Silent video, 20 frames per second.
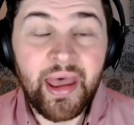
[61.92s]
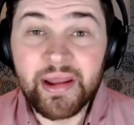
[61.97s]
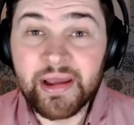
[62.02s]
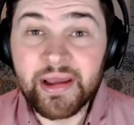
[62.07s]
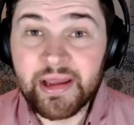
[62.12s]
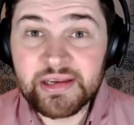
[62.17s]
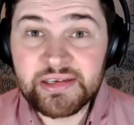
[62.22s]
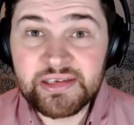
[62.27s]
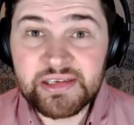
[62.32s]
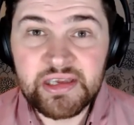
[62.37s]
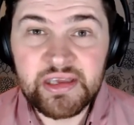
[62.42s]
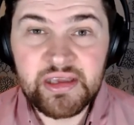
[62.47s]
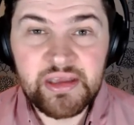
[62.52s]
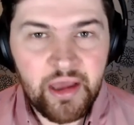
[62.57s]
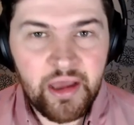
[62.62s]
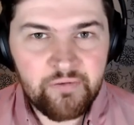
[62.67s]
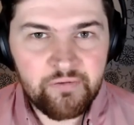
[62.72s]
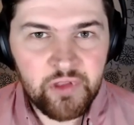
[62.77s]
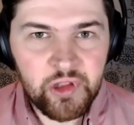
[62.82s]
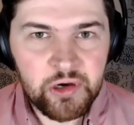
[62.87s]
And
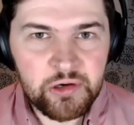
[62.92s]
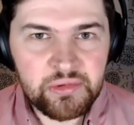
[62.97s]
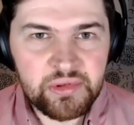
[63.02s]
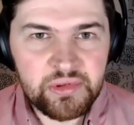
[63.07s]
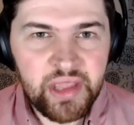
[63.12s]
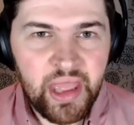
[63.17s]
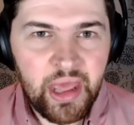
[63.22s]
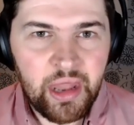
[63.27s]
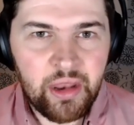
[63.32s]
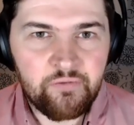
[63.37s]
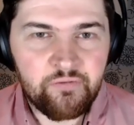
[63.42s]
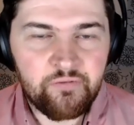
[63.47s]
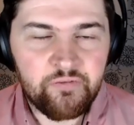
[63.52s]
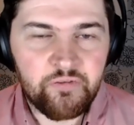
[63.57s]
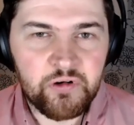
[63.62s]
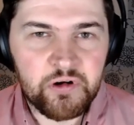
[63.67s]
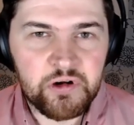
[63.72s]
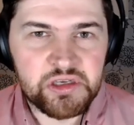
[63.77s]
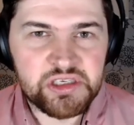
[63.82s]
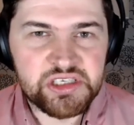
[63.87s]
I've known Dan
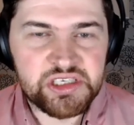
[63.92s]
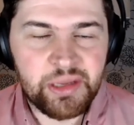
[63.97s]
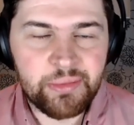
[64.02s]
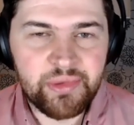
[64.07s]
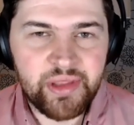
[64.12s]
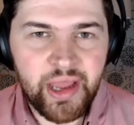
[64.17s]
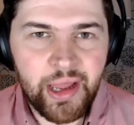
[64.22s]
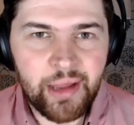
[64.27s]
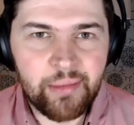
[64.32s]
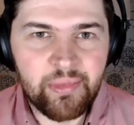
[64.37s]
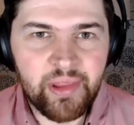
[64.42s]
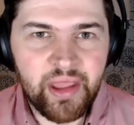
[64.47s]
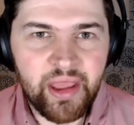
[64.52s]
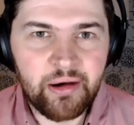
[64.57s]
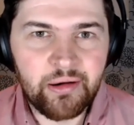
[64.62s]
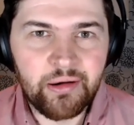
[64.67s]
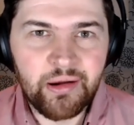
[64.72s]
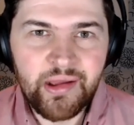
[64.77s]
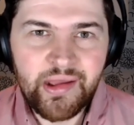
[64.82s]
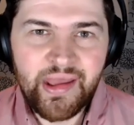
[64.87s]
for some time
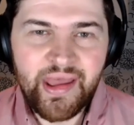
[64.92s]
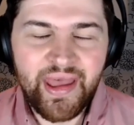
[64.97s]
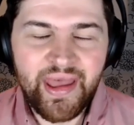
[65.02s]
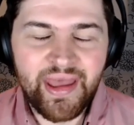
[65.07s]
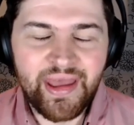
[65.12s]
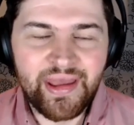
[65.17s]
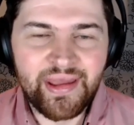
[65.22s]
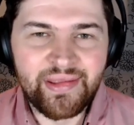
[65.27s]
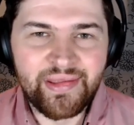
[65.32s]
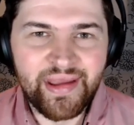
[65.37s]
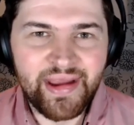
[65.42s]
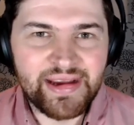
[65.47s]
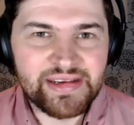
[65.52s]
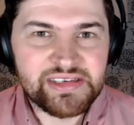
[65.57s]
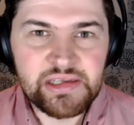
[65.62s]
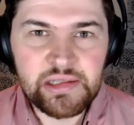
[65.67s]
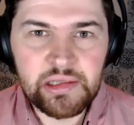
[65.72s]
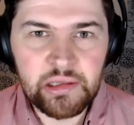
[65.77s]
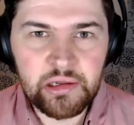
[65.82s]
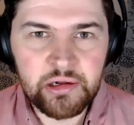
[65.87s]
now, and I
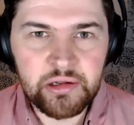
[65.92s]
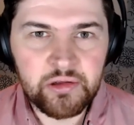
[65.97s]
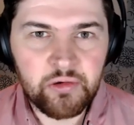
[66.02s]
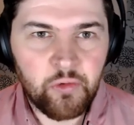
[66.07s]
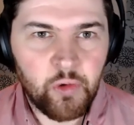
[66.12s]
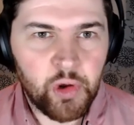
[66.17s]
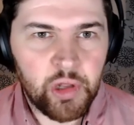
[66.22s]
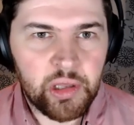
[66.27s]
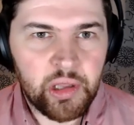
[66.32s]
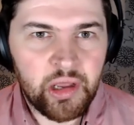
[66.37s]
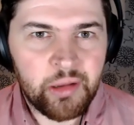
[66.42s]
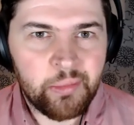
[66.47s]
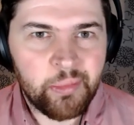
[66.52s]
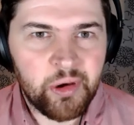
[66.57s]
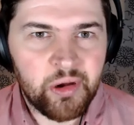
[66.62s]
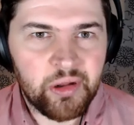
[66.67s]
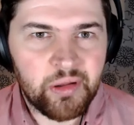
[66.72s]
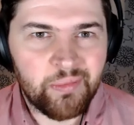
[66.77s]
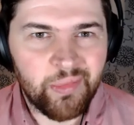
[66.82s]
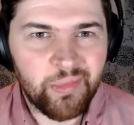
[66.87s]
actually learned quite a lot
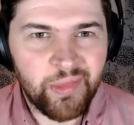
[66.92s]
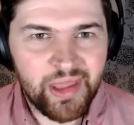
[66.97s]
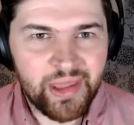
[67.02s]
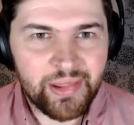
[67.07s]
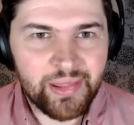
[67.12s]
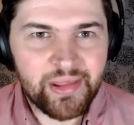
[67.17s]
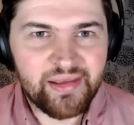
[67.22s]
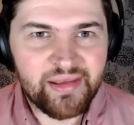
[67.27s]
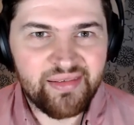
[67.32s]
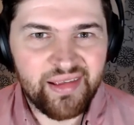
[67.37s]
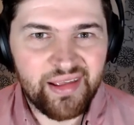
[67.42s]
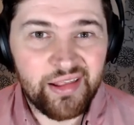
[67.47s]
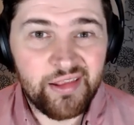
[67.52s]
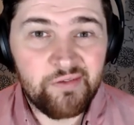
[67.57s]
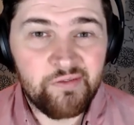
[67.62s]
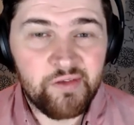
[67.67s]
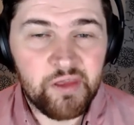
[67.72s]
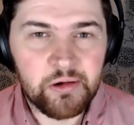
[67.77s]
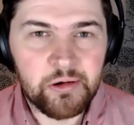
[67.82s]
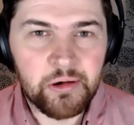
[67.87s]
about him in this
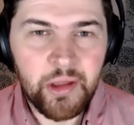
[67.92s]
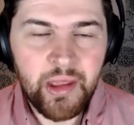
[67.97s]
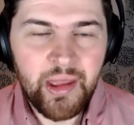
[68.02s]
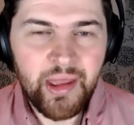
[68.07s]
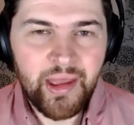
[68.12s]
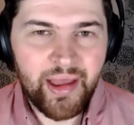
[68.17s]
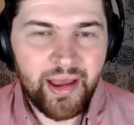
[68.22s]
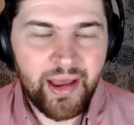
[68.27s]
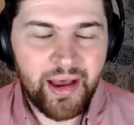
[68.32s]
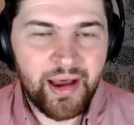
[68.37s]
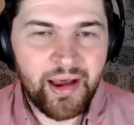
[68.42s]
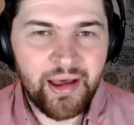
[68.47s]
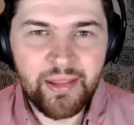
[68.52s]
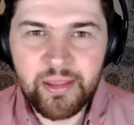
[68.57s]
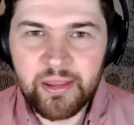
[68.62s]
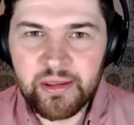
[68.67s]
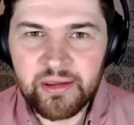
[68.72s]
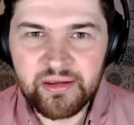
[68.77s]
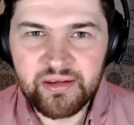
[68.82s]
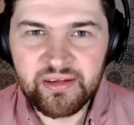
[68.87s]
interview.
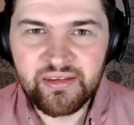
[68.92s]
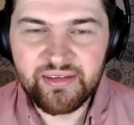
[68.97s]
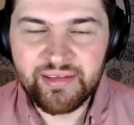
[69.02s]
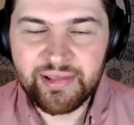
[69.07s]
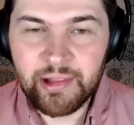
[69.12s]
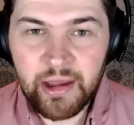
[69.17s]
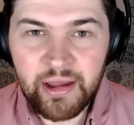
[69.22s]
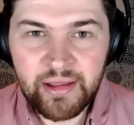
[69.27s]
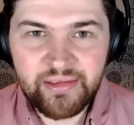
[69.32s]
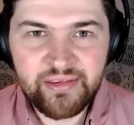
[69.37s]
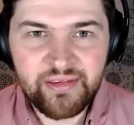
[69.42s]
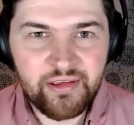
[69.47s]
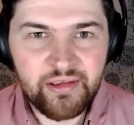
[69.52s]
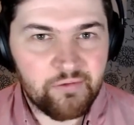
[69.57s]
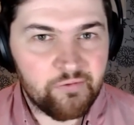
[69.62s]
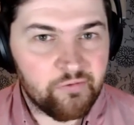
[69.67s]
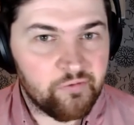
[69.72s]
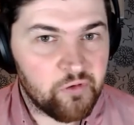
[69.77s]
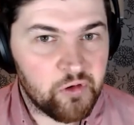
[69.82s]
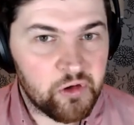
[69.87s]
There's lots
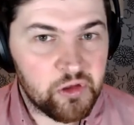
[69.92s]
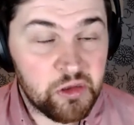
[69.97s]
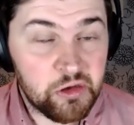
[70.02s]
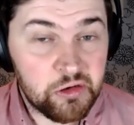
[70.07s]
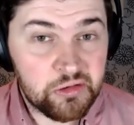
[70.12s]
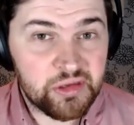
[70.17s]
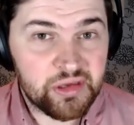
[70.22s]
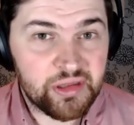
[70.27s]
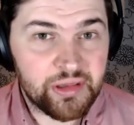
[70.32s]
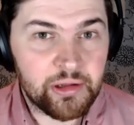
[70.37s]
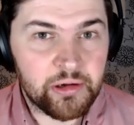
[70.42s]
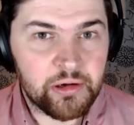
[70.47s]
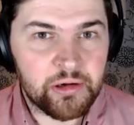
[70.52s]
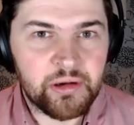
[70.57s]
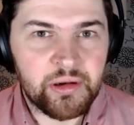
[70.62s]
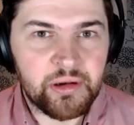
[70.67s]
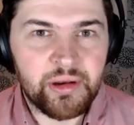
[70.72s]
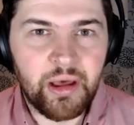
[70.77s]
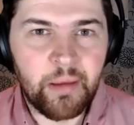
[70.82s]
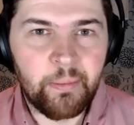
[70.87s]
for you to
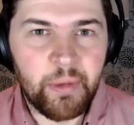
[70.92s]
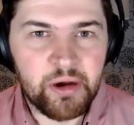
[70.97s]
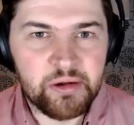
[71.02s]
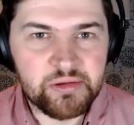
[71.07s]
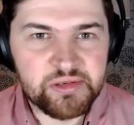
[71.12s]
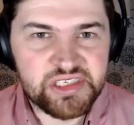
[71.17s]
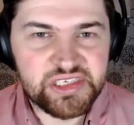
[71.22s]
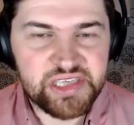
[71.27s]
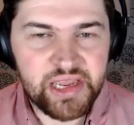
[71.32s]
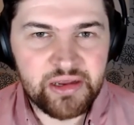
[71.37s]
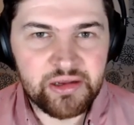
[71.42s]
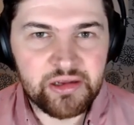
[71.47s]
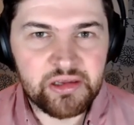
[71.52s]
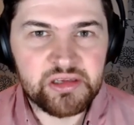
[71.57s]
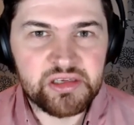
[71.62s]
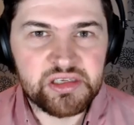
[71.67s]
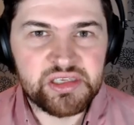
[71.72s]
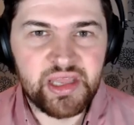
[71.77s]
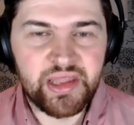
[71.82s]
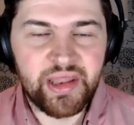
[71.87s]
learn about
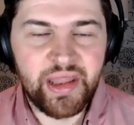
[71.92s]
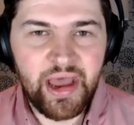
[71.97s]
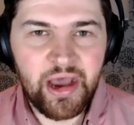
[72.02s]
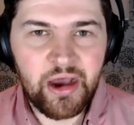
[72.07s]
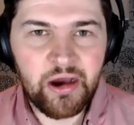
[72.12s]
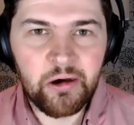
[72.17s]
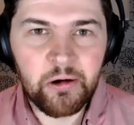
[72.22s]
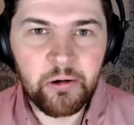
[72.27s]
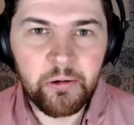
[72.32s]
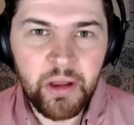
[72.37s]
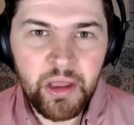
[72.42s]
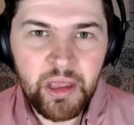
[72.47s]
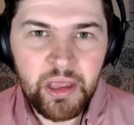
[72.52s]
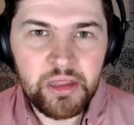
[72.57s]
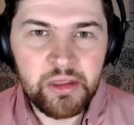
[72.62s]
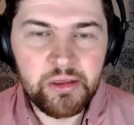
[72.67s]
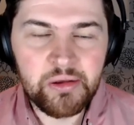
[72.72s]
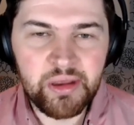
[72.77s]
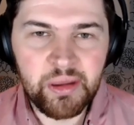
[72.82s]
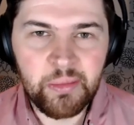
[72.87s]
sales and how
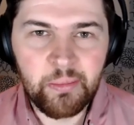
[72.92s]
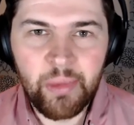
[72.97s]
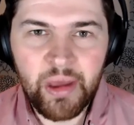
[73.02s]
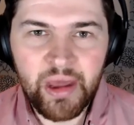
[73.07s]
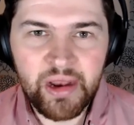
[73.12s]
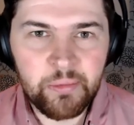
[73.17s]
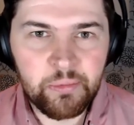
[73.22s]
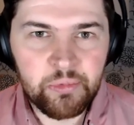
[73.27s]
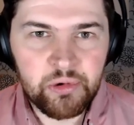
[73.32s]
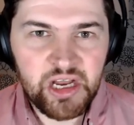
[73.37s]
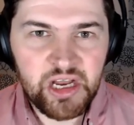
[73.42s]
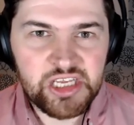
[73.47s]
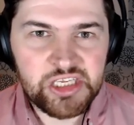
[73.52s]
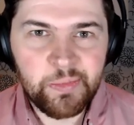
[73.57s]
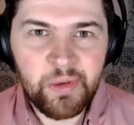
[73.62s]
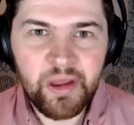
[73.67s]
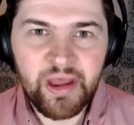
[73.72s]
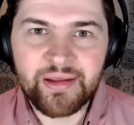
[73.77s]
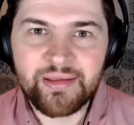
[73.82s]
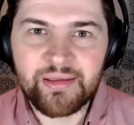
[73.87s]
you can better
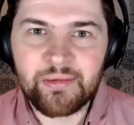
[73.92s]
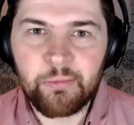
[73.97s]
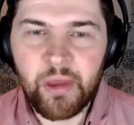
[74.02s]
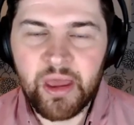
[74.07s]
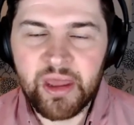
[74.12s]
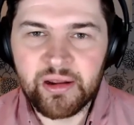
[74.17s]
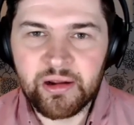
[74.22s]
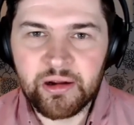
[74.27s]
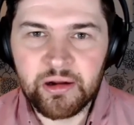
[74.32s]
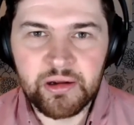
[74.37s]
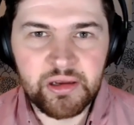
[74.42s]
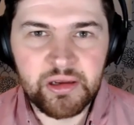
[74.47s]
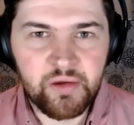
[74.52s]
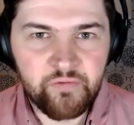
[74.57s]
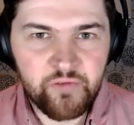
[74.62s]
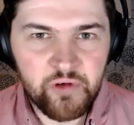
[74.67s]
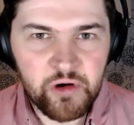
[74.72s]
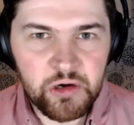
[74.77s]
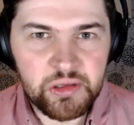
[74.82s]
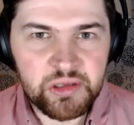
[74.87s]
prospect, better
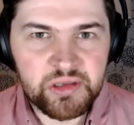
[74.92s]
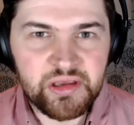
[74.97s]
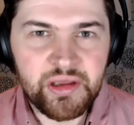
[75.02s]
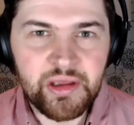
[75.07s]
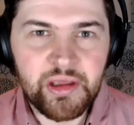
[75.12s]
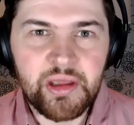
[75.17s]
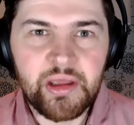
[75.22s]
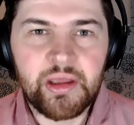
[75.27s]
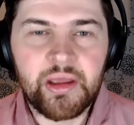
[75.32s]
convert